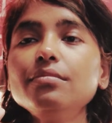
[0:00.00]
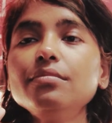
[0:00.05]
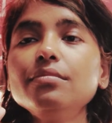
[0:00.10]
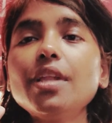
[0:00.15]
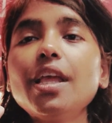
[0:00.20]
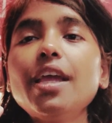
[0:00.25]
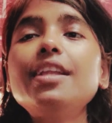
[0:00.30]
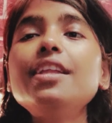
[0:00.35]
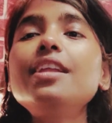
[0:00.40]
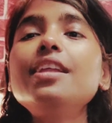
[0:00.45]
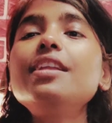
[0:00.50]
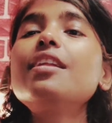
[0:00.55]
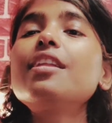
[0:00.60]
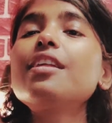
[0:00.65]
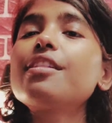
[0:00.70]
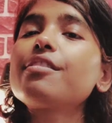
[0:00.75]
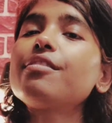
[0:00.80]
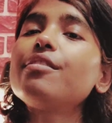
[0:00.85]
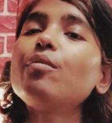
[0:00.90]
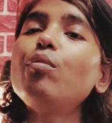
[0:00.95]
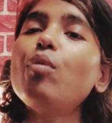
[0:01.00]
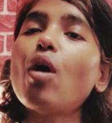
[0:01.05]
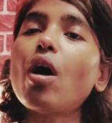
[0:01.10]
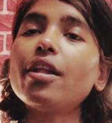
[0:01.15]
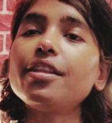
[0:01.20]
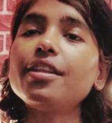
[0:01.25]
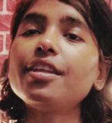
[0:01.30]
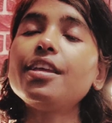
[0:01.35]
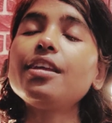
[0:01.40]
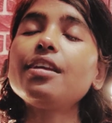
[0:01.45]
it increases the
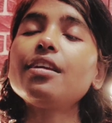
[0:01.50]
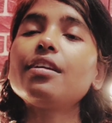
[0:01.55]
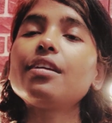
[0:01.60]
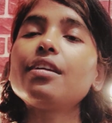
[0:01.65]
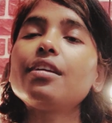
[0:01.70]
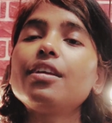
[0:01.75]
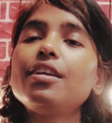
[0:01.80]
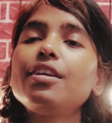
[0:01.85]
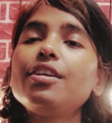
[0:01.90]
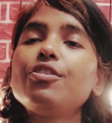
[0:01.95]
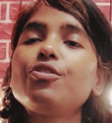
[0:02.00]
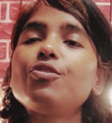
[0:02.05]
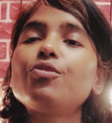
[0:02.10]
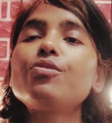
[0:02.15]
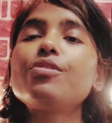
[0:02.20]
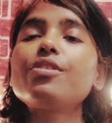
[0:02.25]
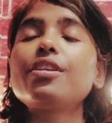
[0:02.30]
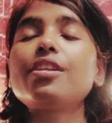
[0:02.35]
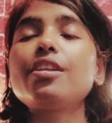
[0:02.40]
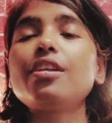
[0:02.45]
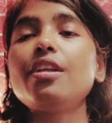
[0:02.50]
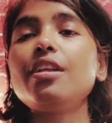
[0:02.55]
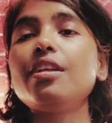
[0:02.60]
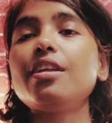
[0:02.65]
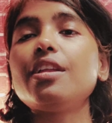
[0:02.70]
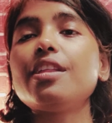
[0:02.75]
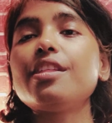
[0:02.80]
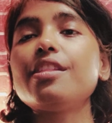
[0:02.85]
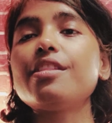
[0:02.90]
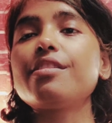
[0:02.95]
bloating issues, it
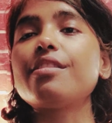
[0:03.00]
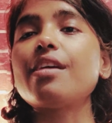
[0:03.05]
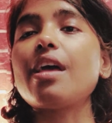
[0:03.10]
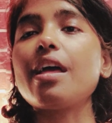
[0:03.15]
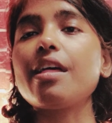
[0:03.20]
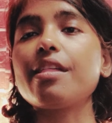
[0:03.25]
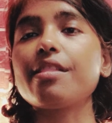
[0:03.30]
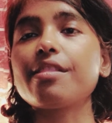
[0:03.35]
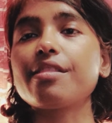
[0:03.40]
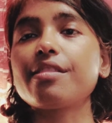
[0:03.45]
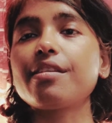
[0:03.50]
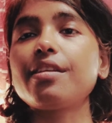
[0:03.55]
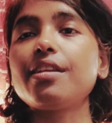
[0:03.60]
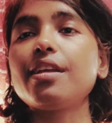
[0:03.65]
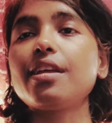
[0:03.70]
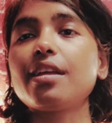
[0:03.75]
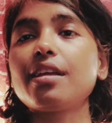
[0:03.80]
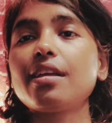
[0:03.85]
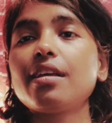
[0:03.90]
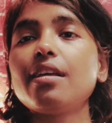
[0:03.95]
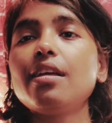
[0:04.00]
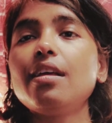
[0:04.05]
increases the acidic,